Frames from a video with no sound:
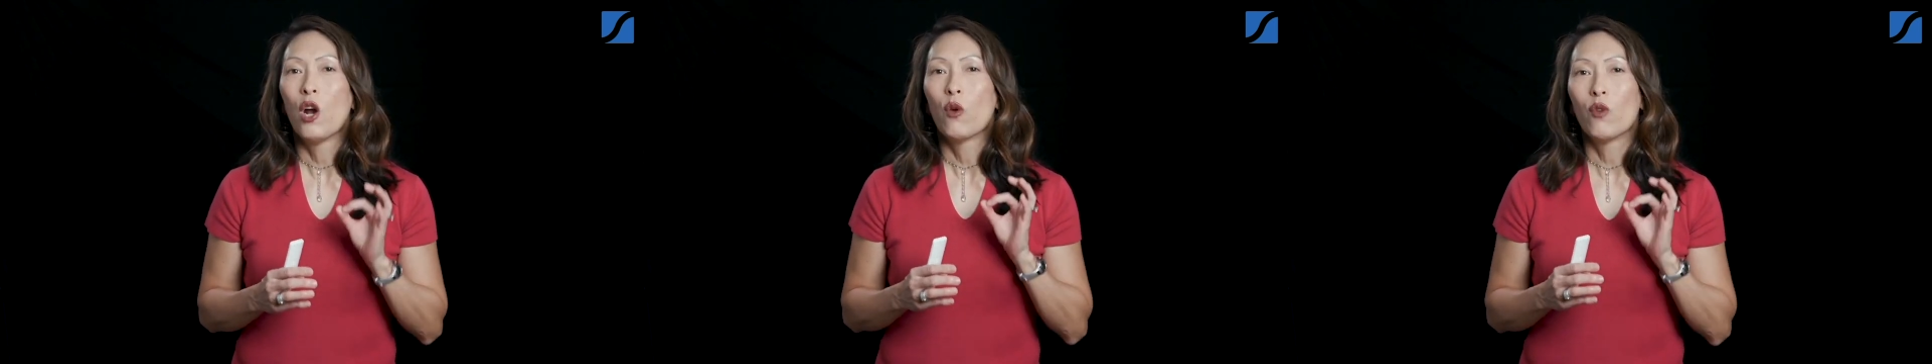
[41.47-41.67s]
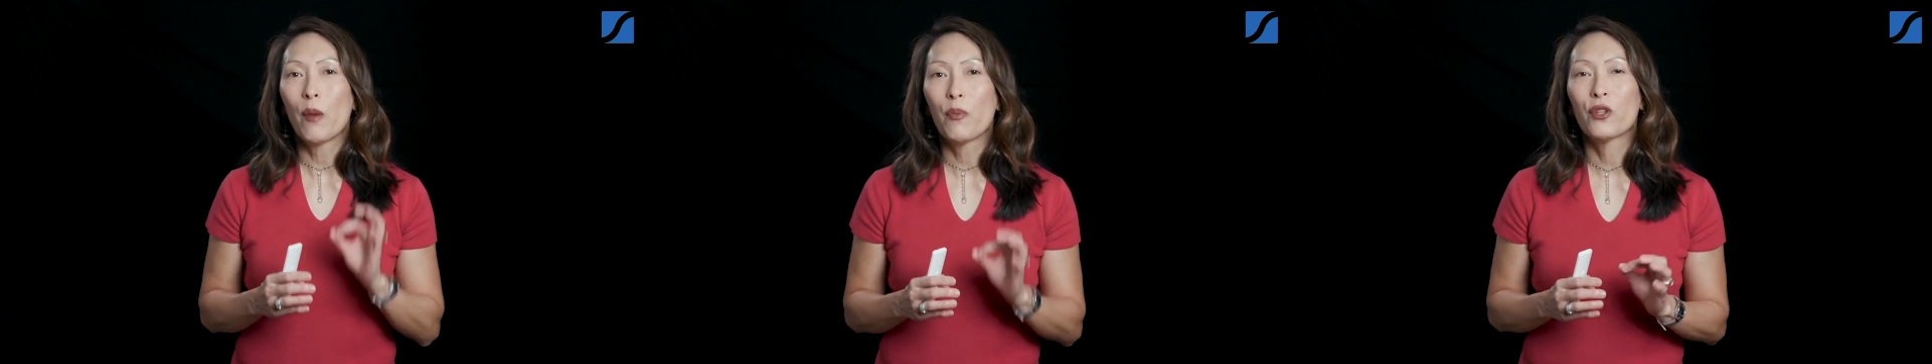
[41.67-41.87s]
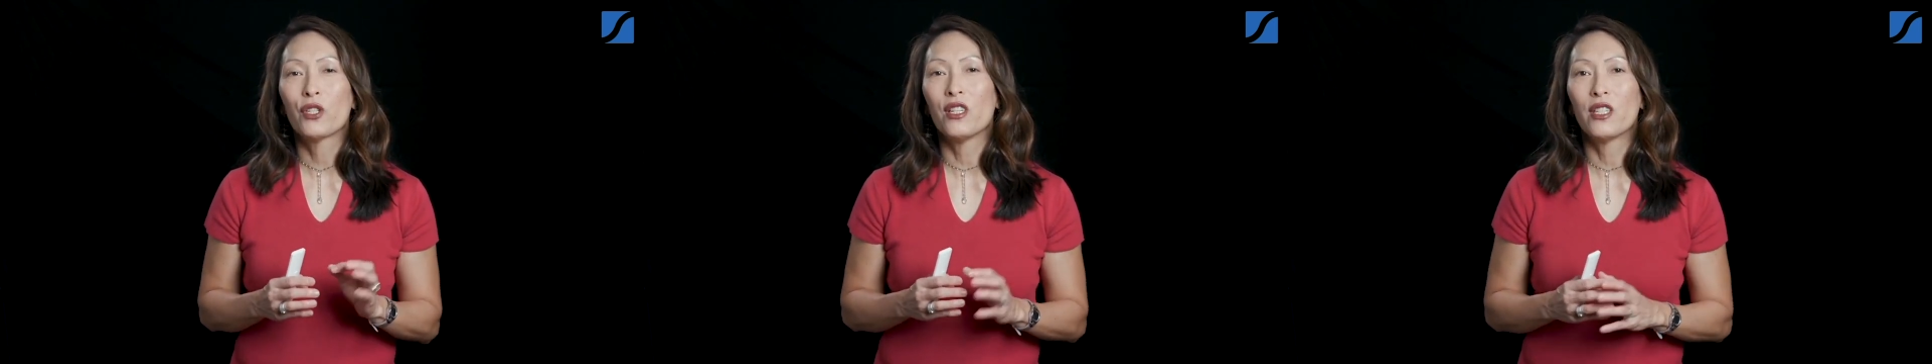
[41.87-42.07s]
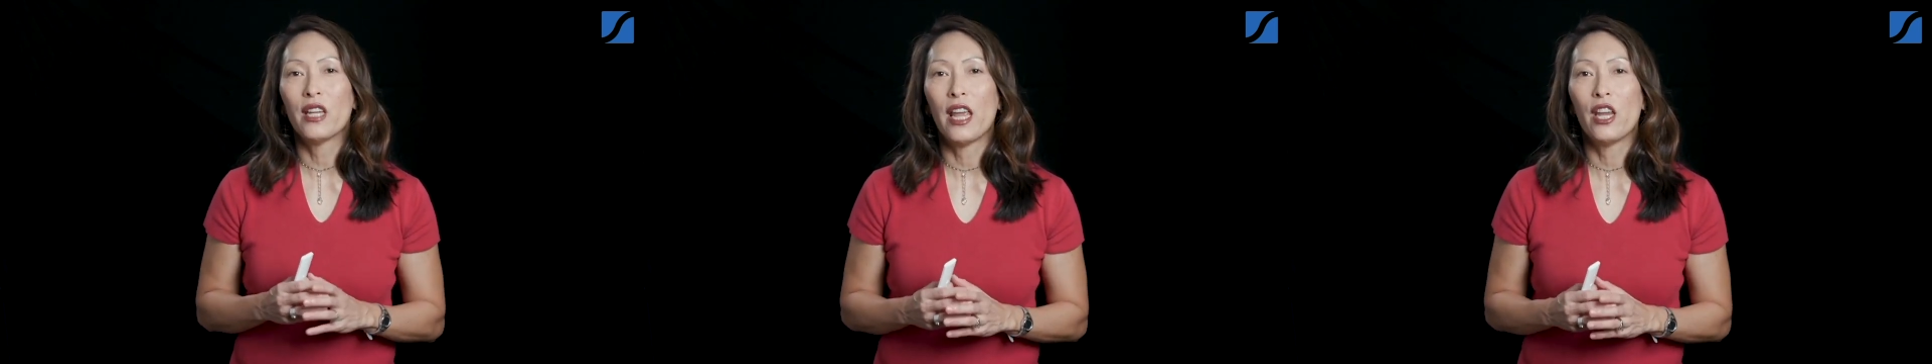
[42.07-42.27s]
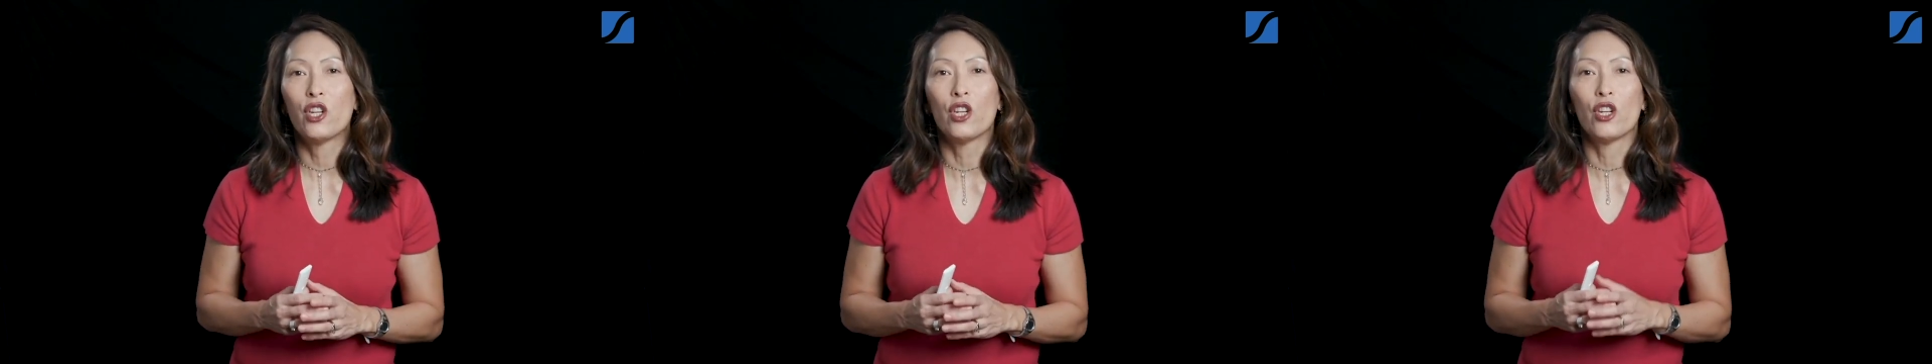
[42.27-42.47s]

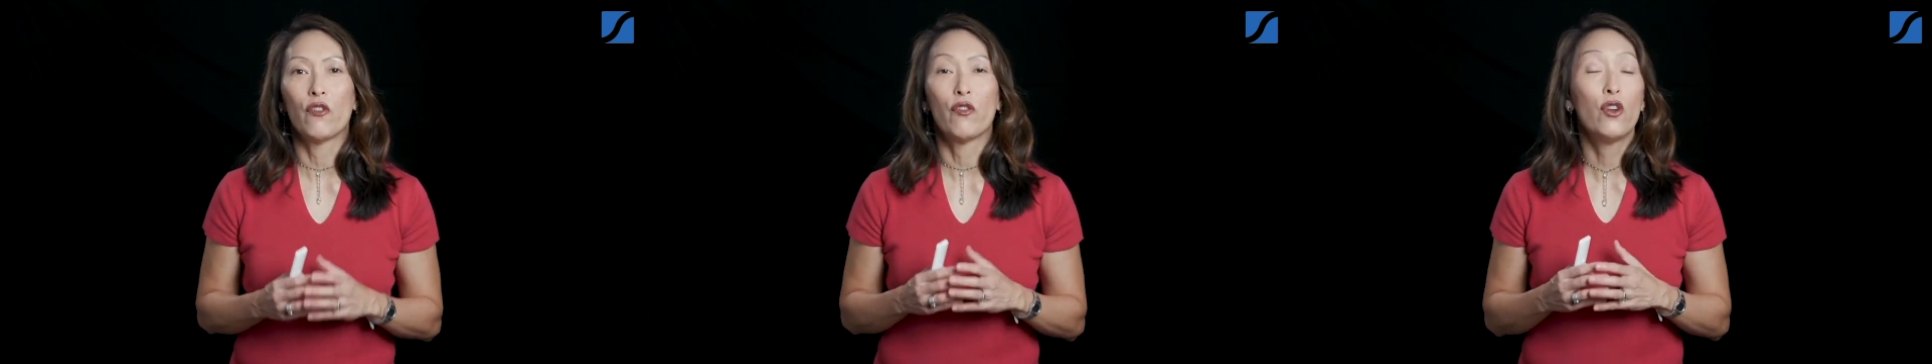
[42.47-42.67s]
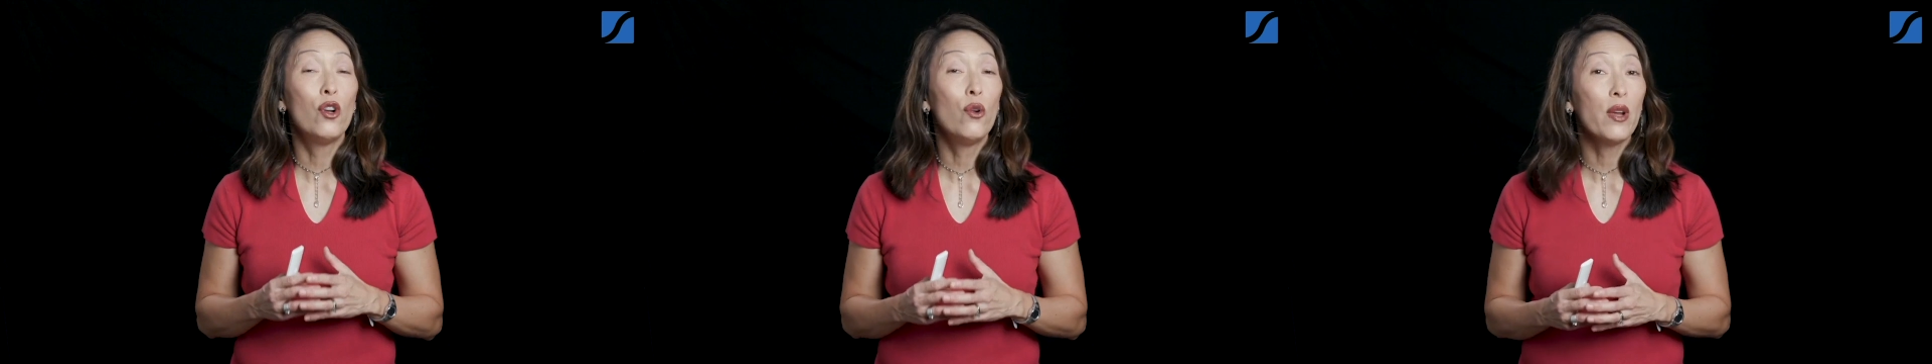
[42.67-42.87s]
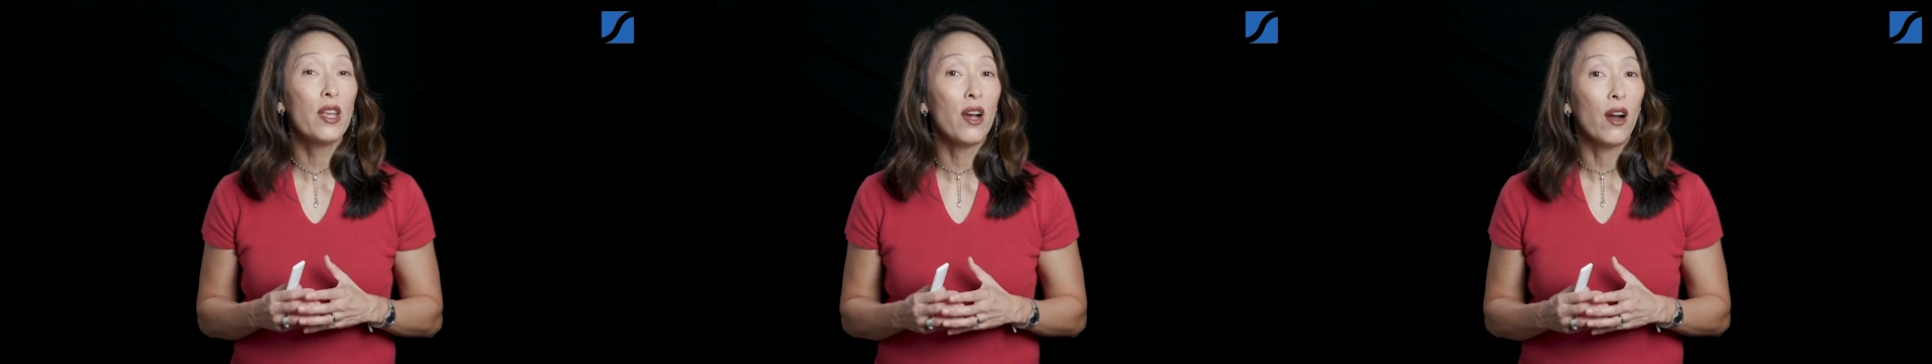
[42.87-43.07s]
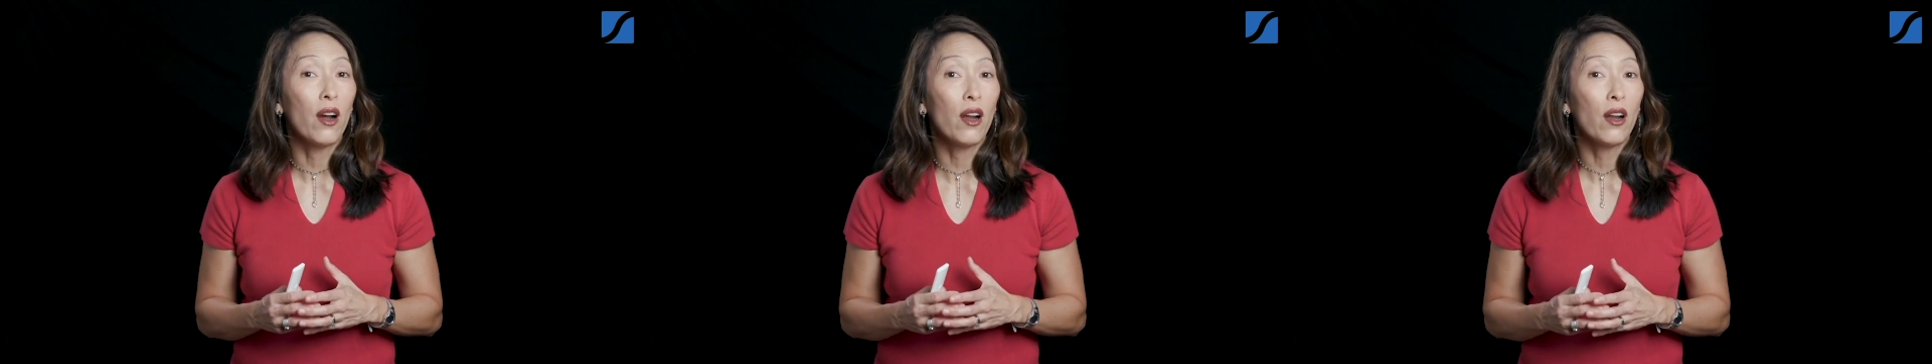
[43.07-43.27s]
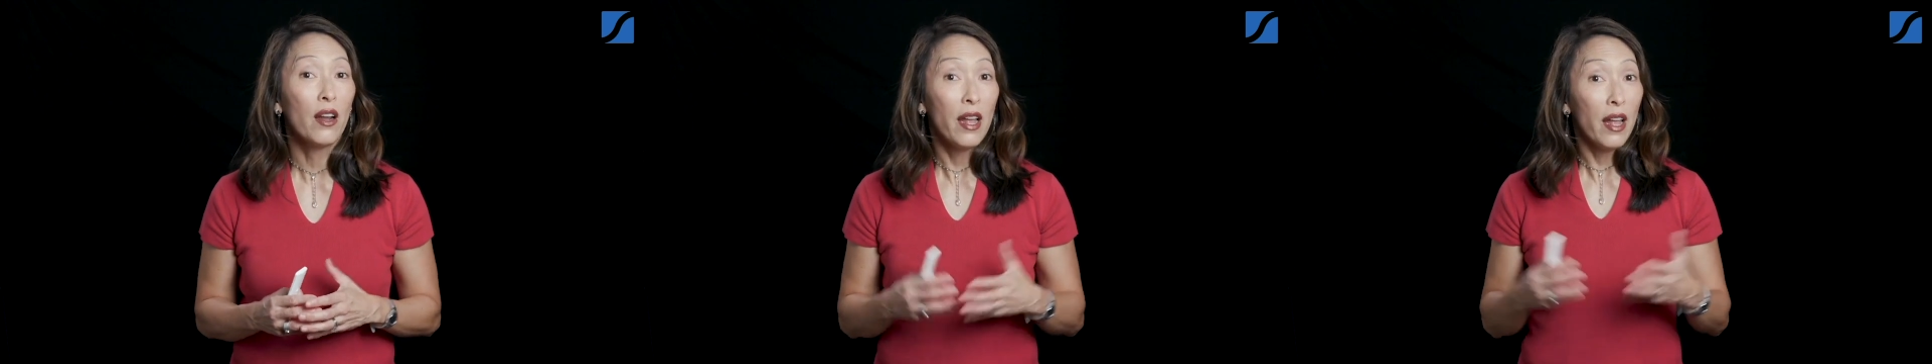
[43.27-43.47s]
representation of who we
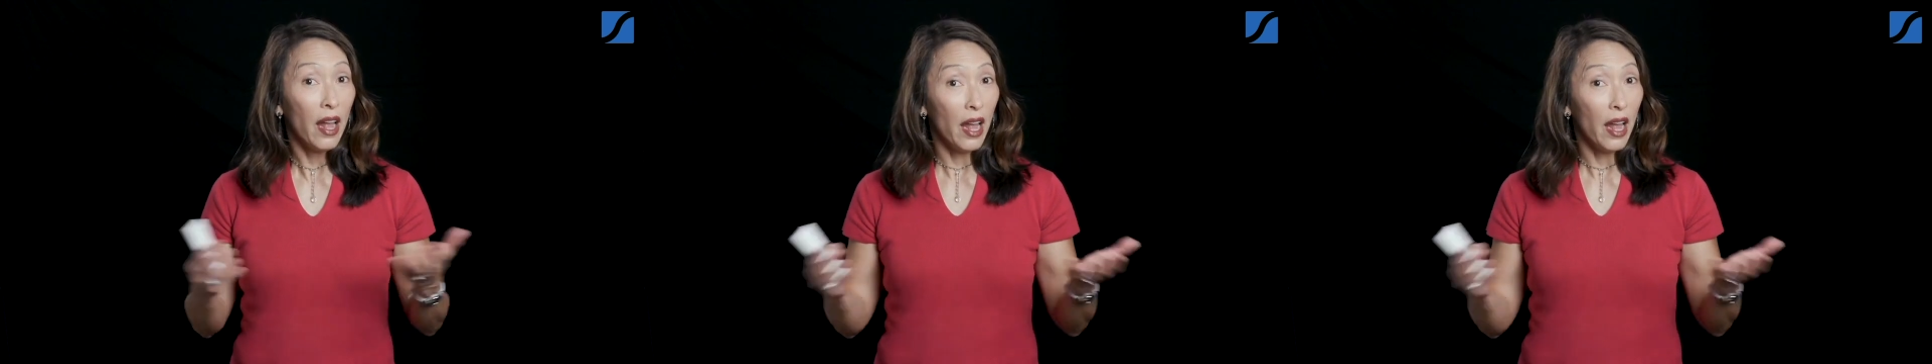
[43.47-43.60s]
are